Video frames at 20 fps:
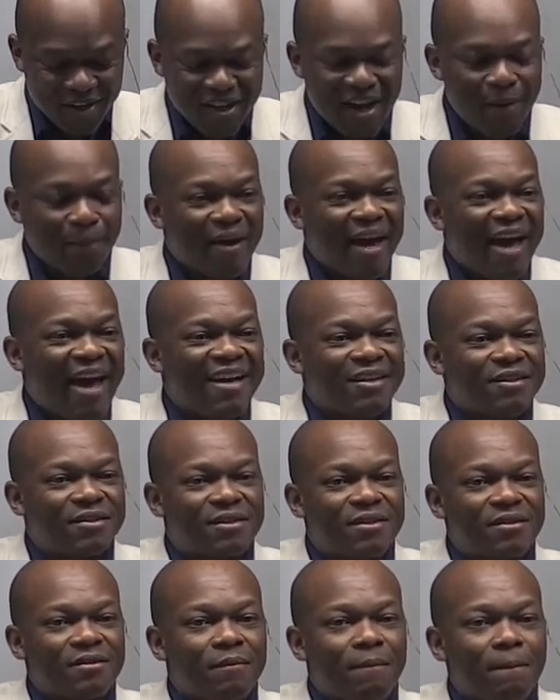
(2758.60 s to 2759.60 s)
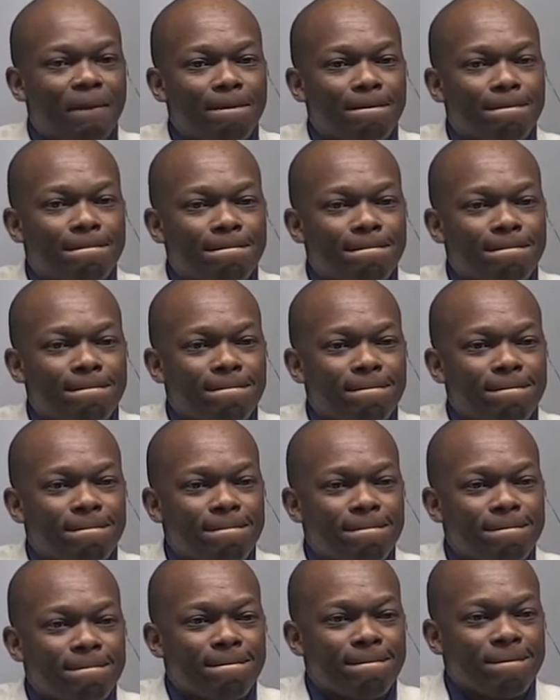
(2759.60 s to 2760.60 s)
Number eight,
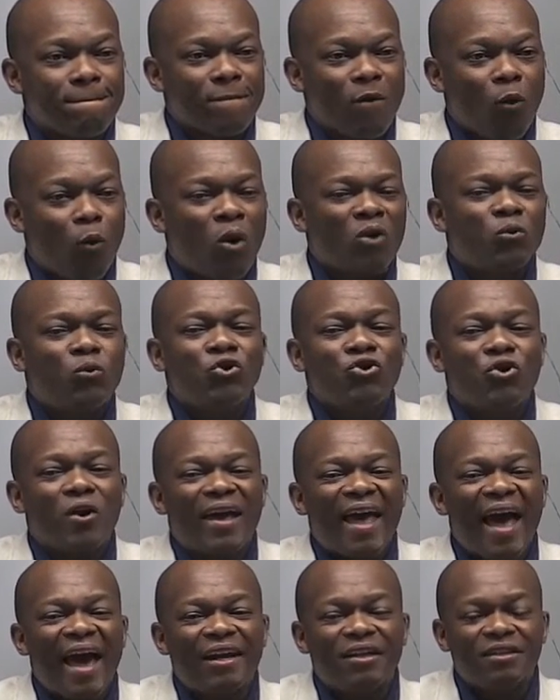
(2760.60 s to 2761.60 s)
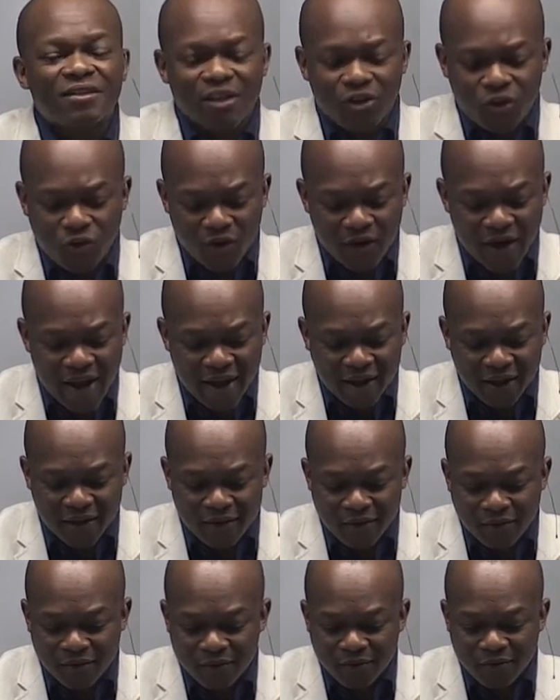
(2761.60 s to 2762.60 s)
what will your calendar look
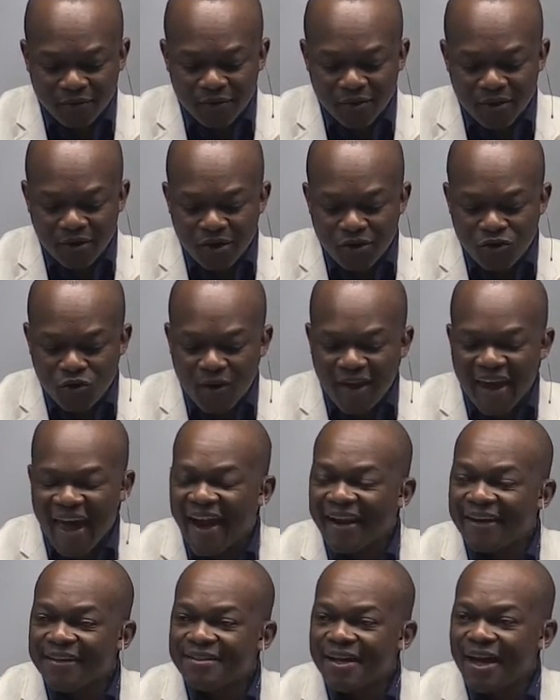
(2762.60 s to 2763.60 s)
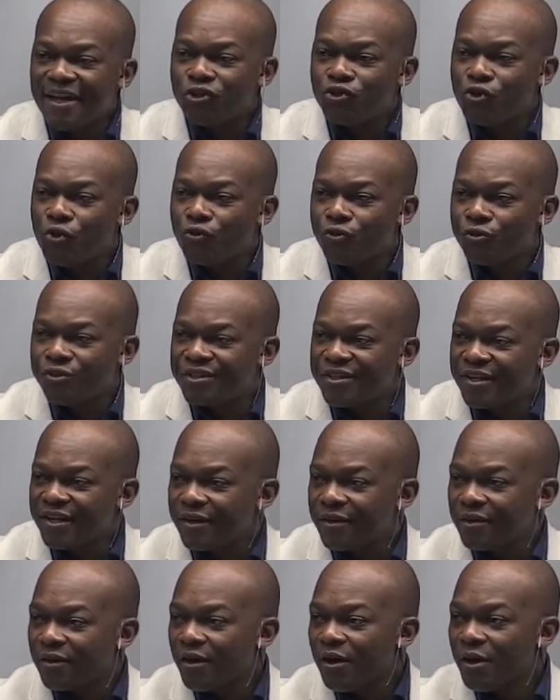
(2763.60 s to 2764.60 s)
like? Your calendar and your
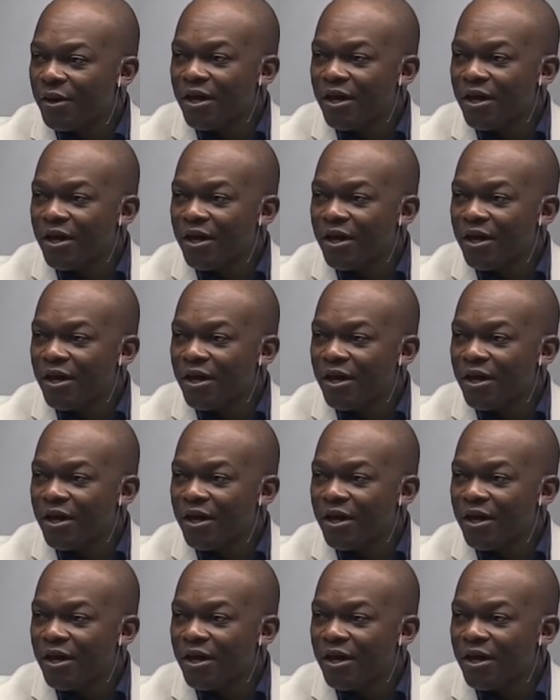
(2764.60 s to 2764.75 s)
routine.